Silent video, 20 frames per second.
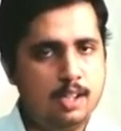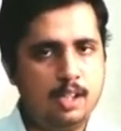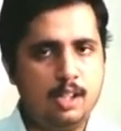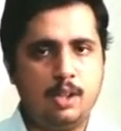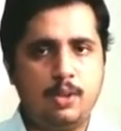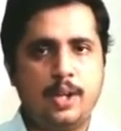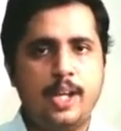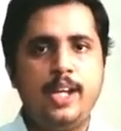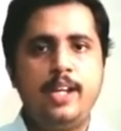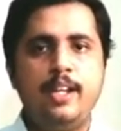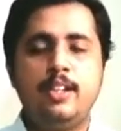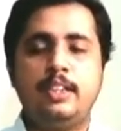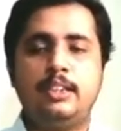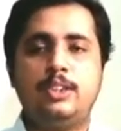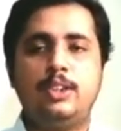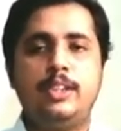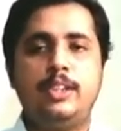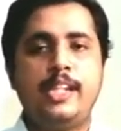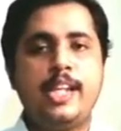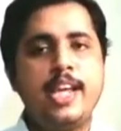Okay,
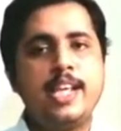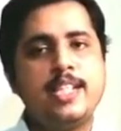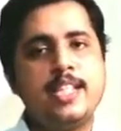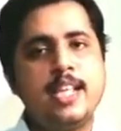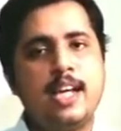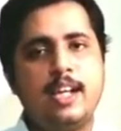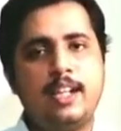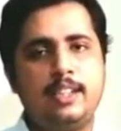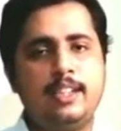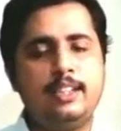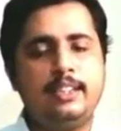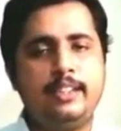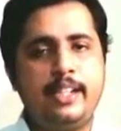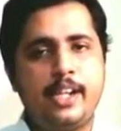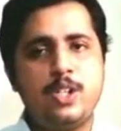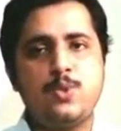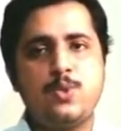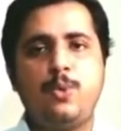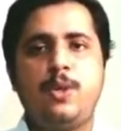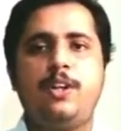so these are the
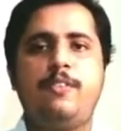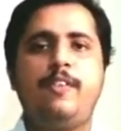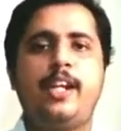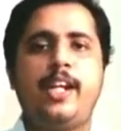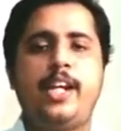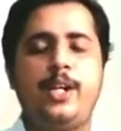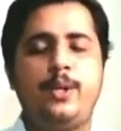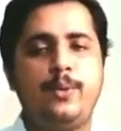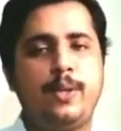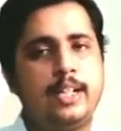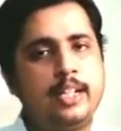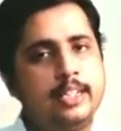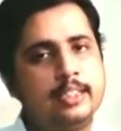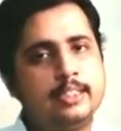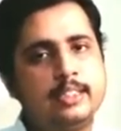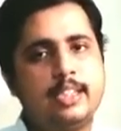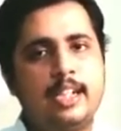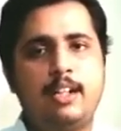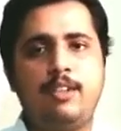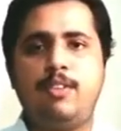things what we need to
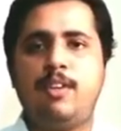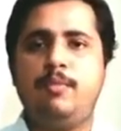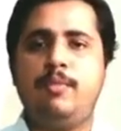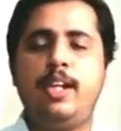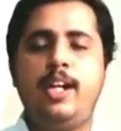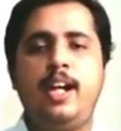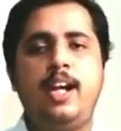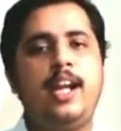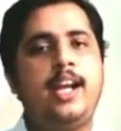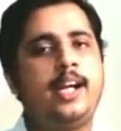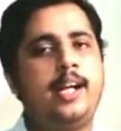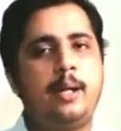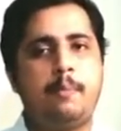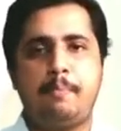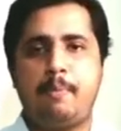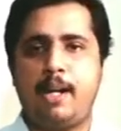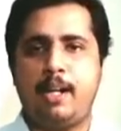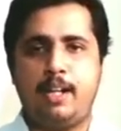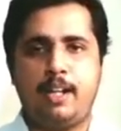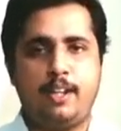understand from the related
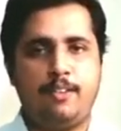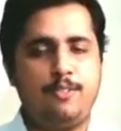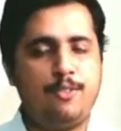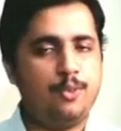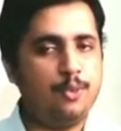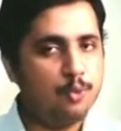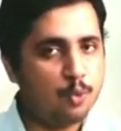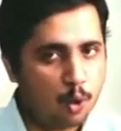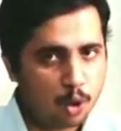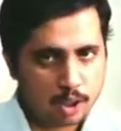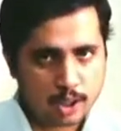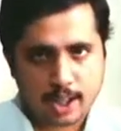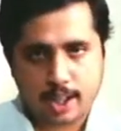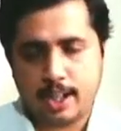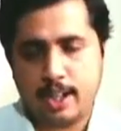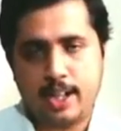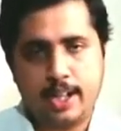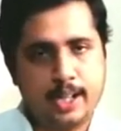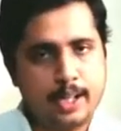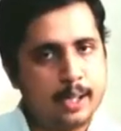party. What are
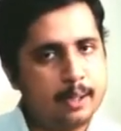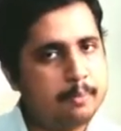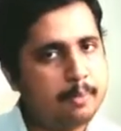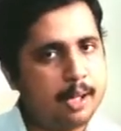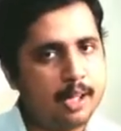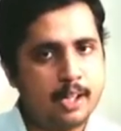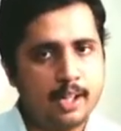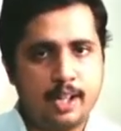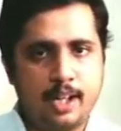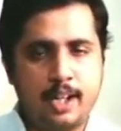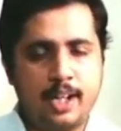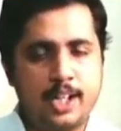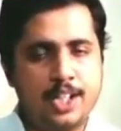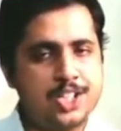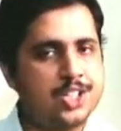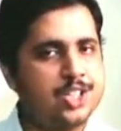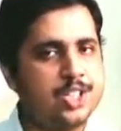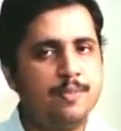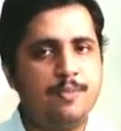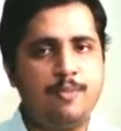related party
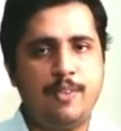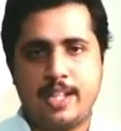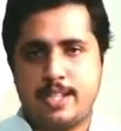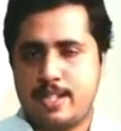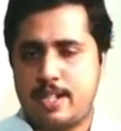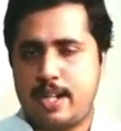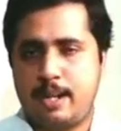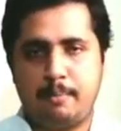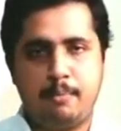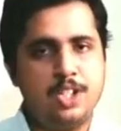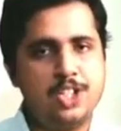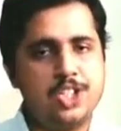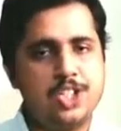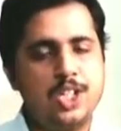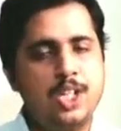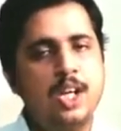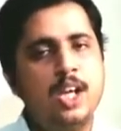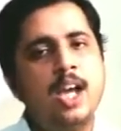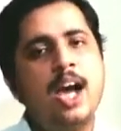relationship we established.